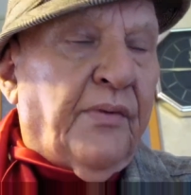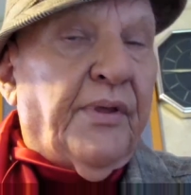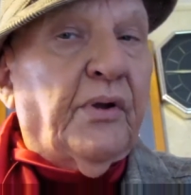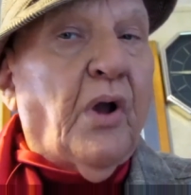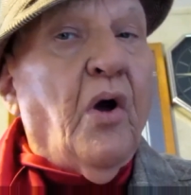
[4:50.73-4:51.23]

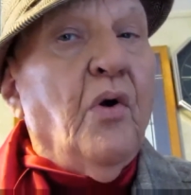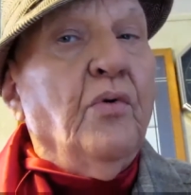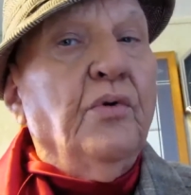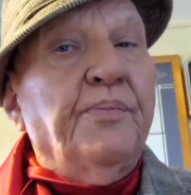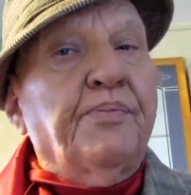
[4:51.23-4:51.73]
The
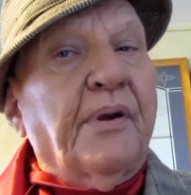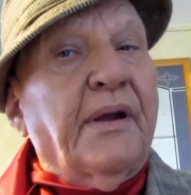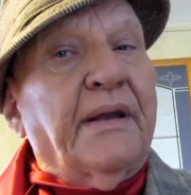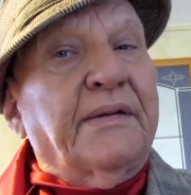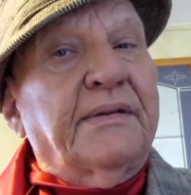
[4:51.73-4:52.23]
owned
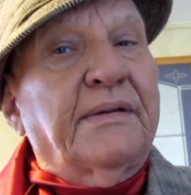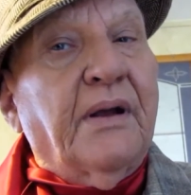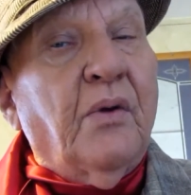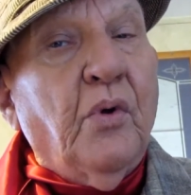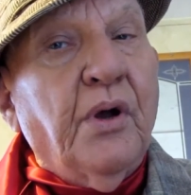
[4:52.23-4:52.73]
press
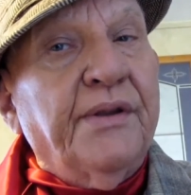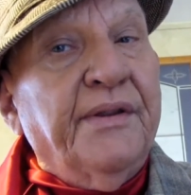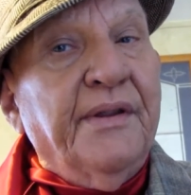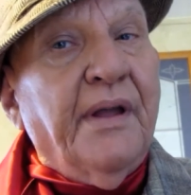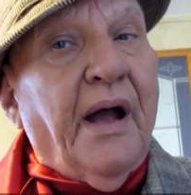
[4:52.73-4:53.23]
would
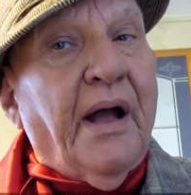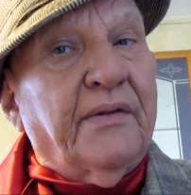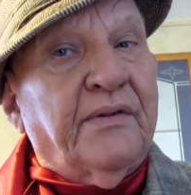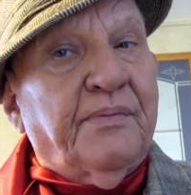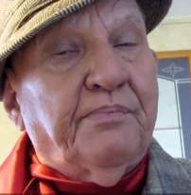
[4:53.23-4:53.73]

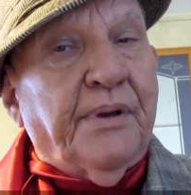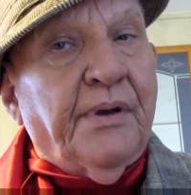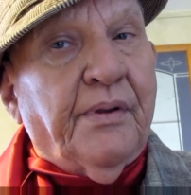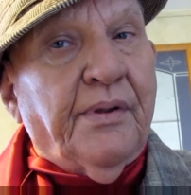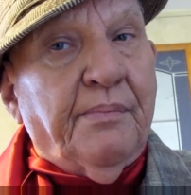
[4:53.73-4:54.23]
not
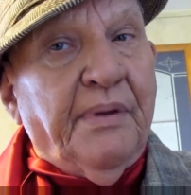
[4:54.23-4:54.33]
spill the